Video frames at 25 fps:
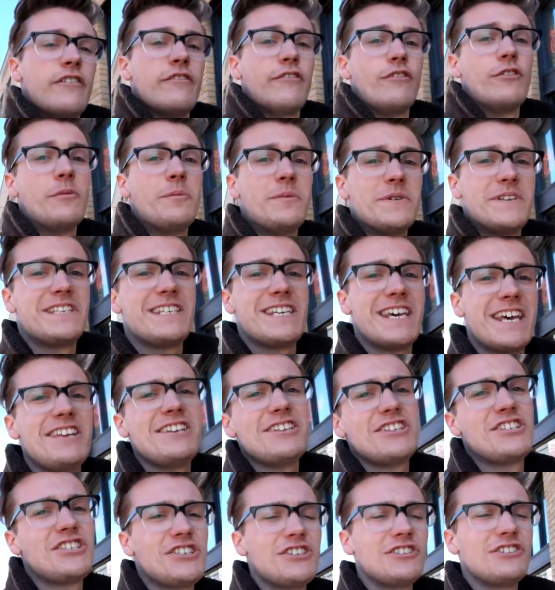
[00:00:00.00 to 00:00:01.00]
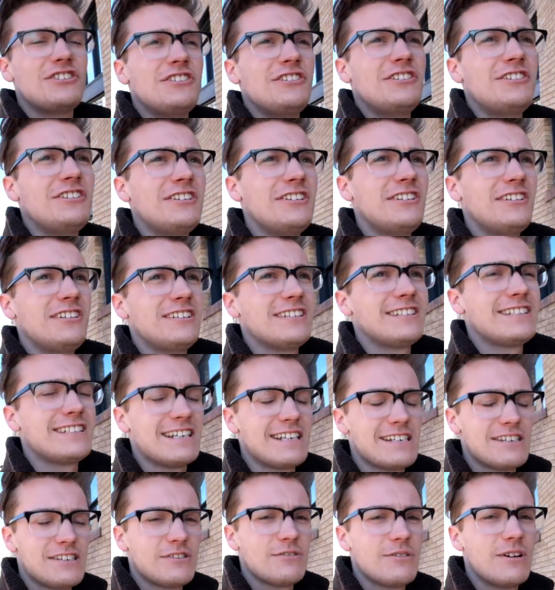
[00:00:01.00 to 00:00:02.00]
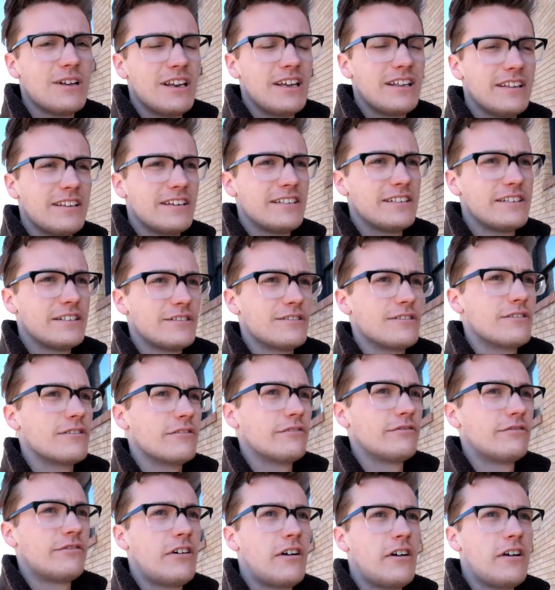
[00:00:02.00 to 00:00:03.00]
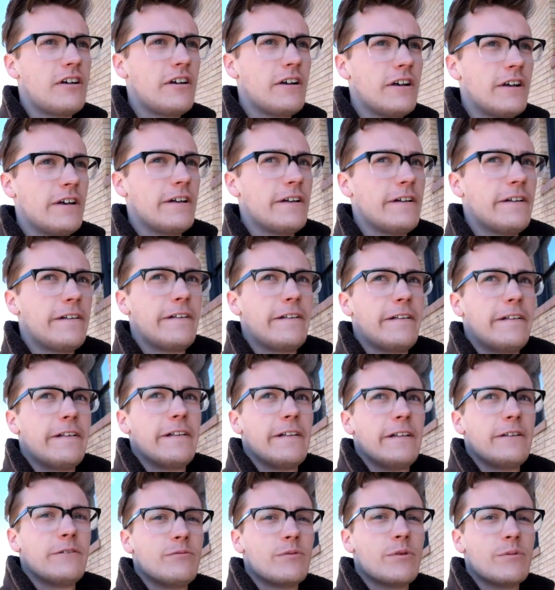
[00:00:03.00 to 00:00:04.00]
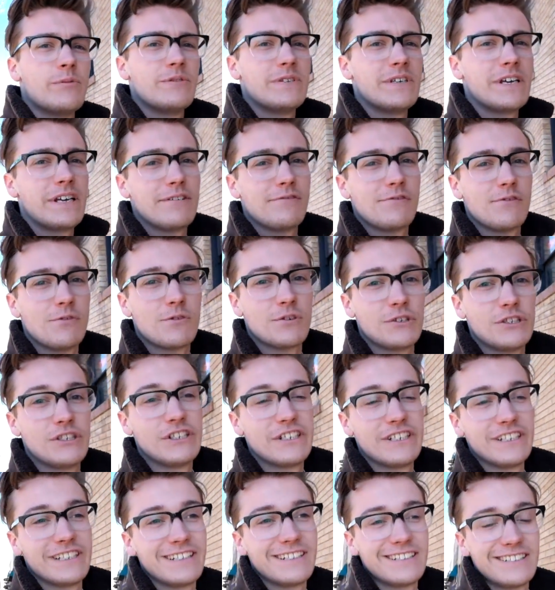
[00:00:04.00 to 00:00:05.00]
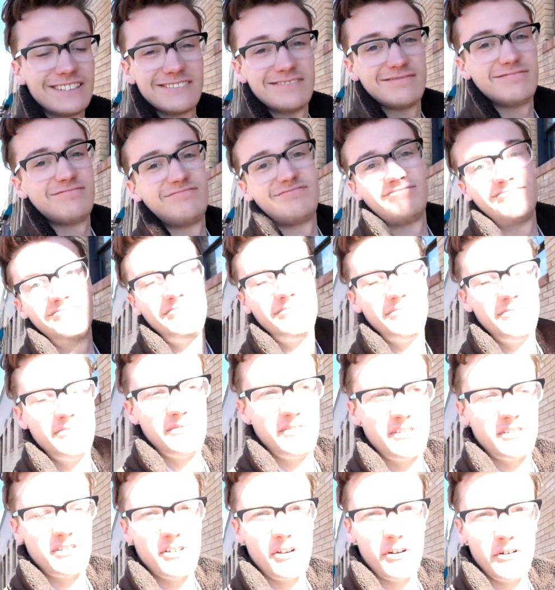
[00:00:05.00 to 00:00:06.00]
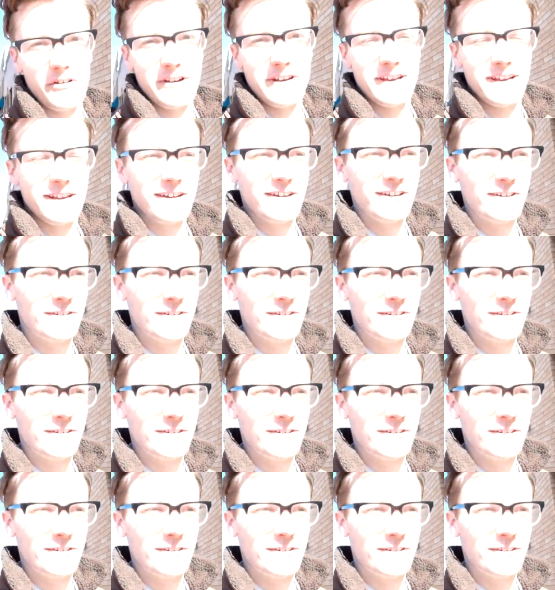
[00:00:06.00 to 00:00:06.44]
for a potential tattoo I like the idea of. Mum and Dad, if you're watching, sorry.